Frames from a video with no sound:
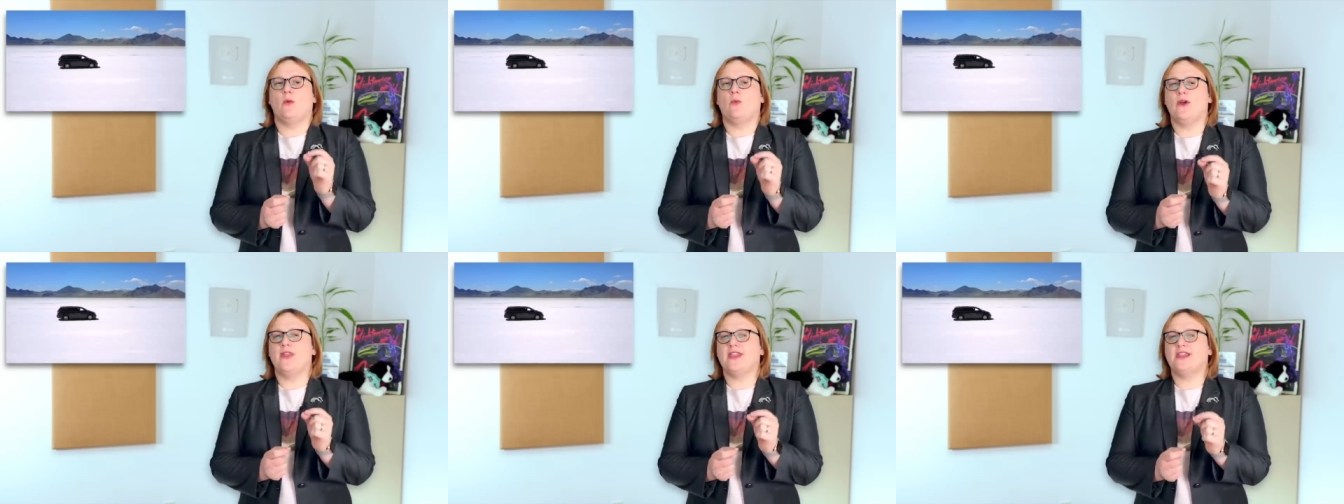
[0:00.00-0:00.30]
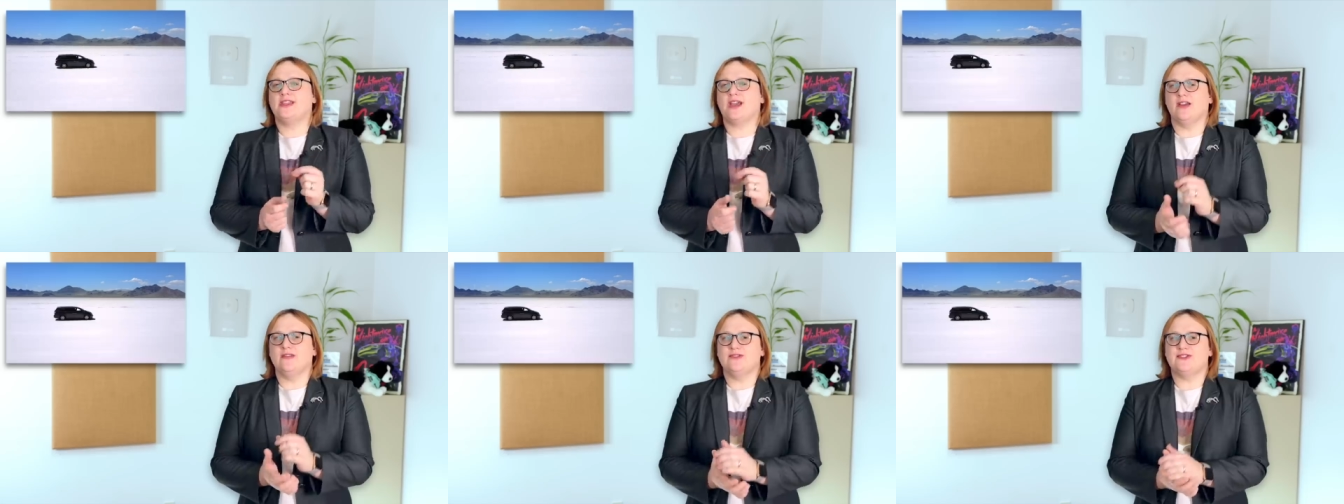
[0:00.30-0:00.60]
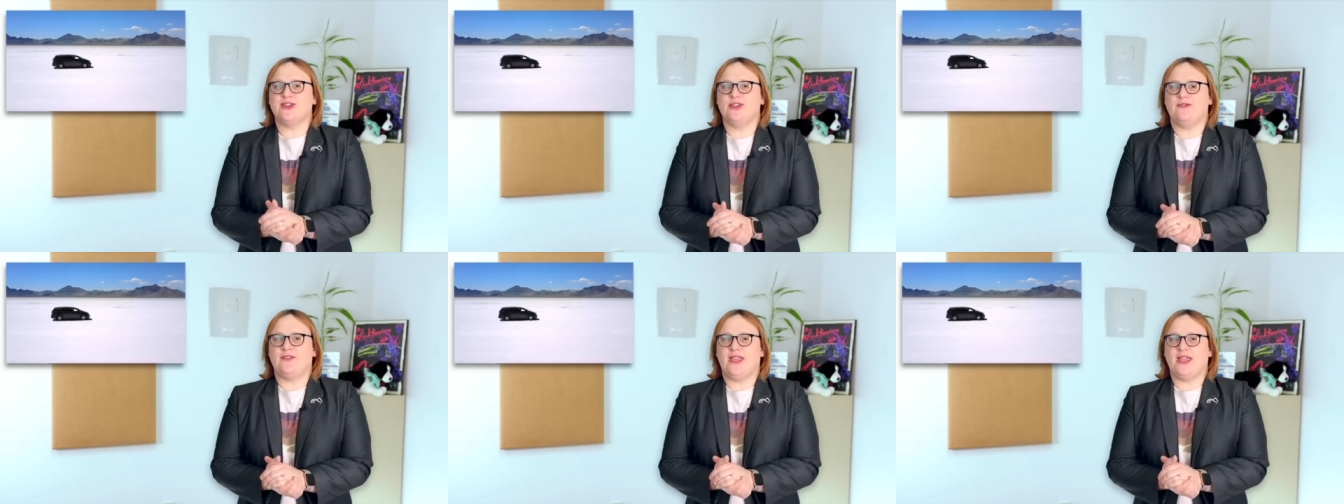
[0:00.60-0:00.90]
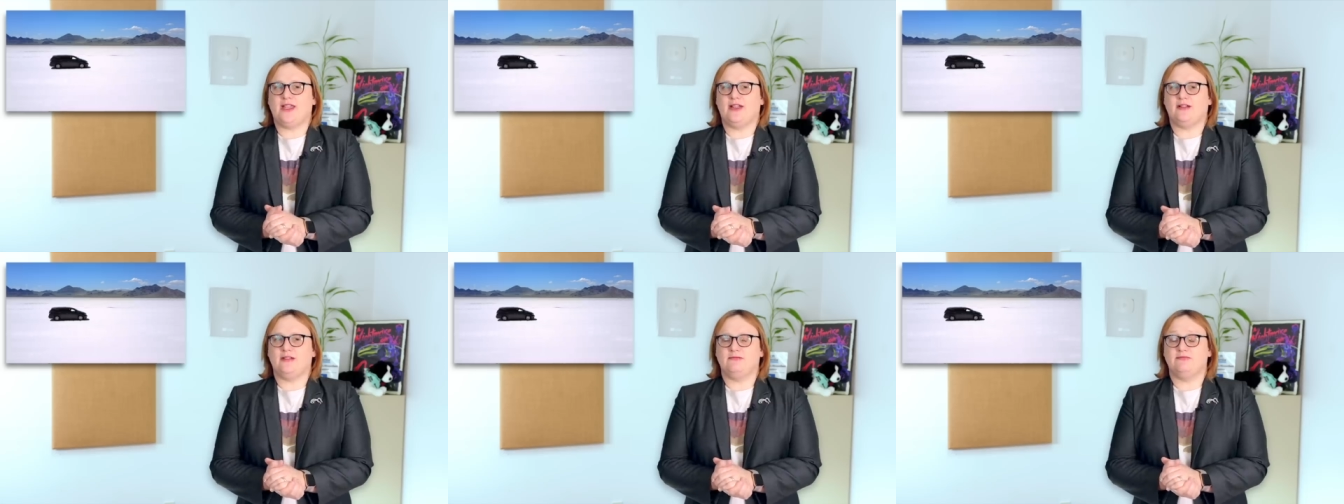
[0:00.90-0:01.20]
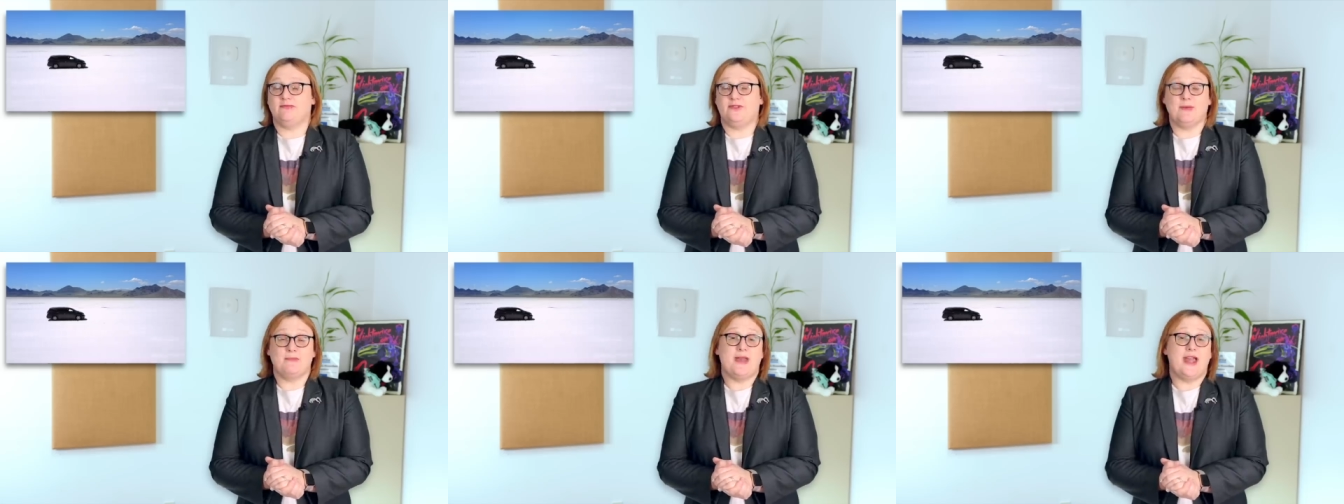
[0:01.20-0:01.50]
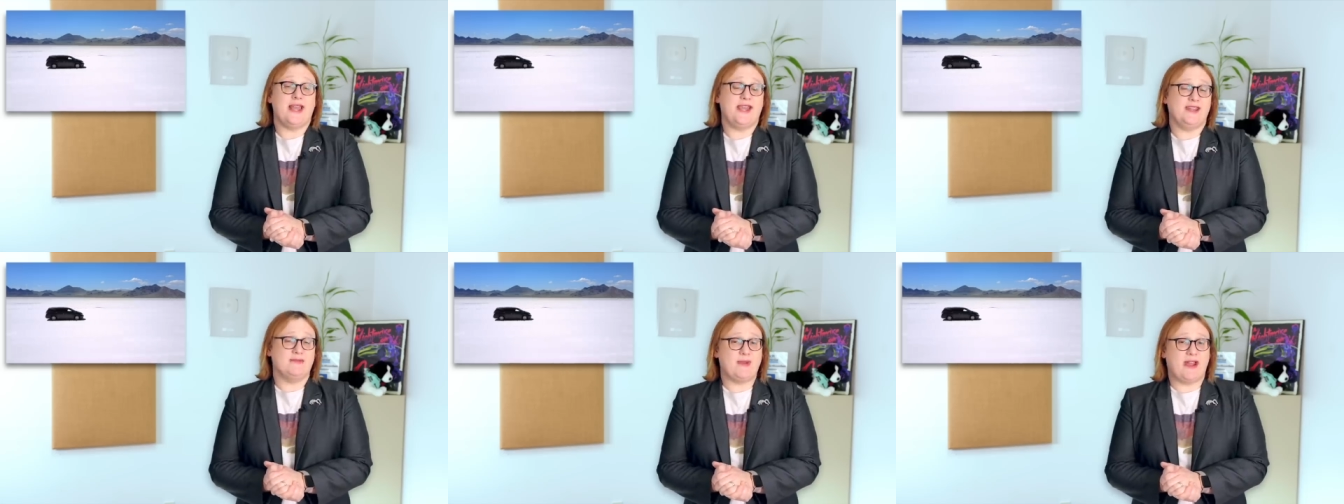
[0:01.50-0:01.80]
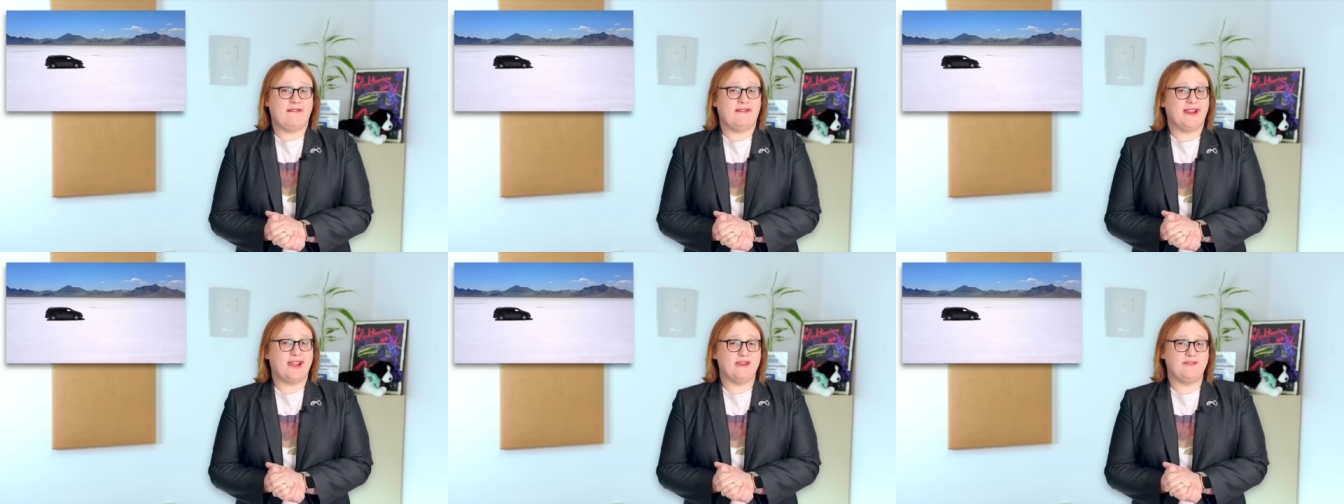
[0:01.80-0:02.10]
were the go-to vehicle for many
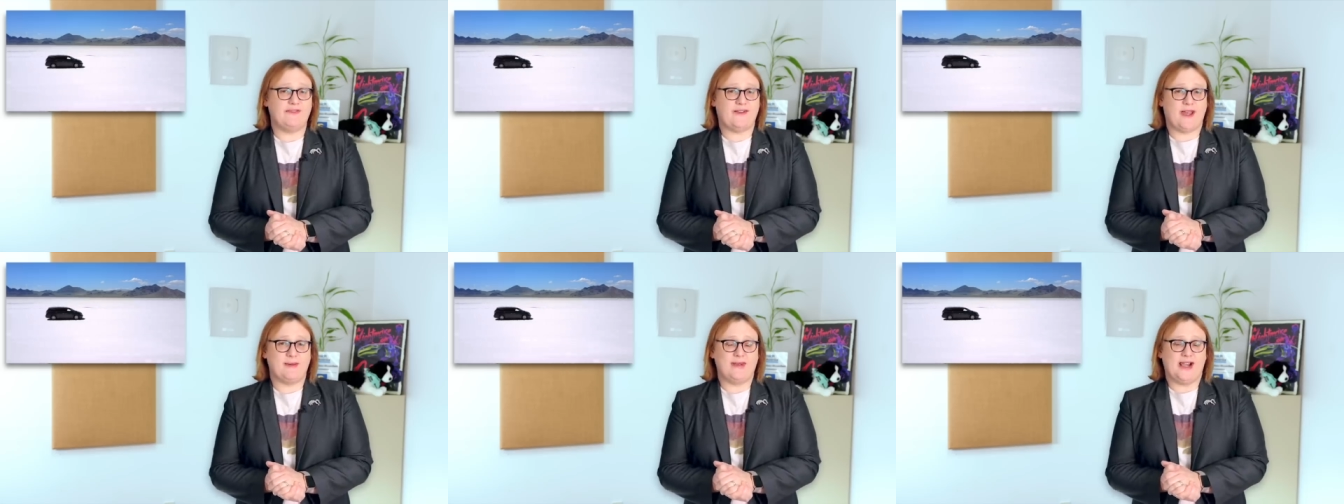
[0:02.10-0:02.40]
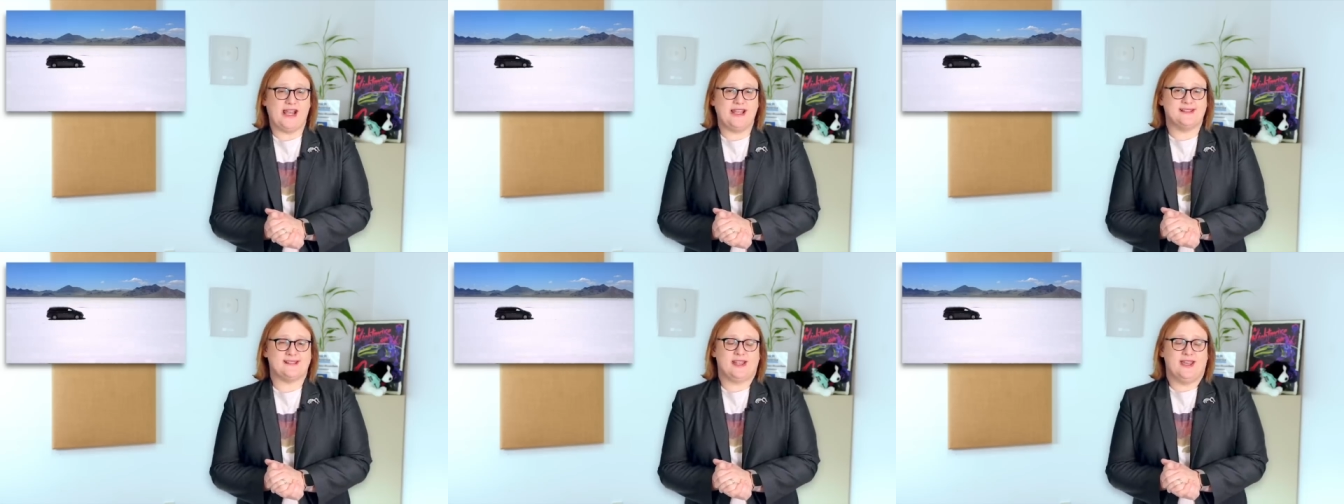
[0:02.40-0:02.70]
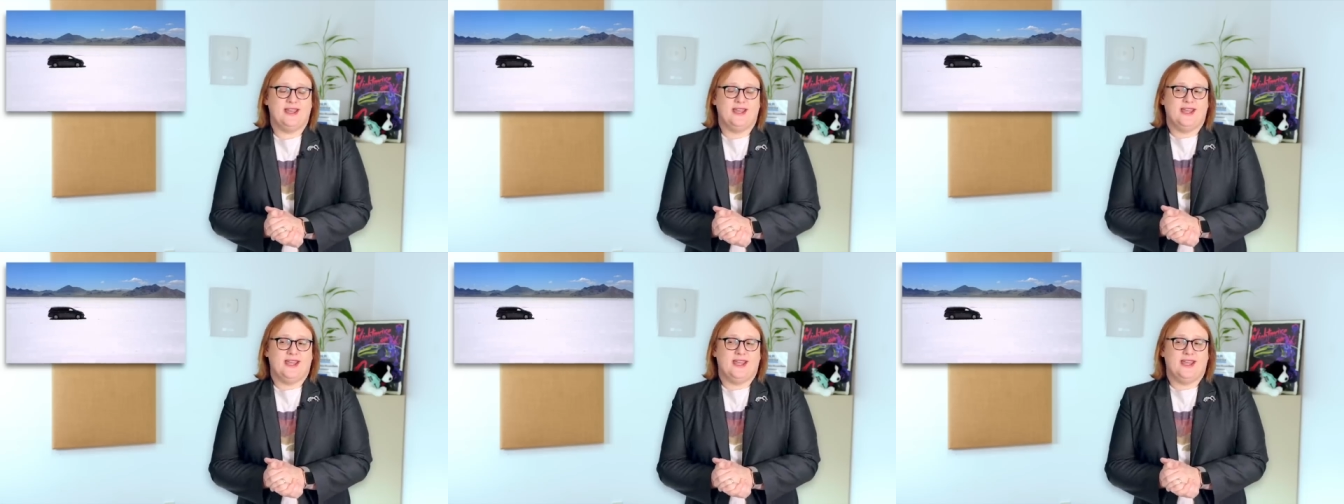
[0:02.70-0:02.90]
American families.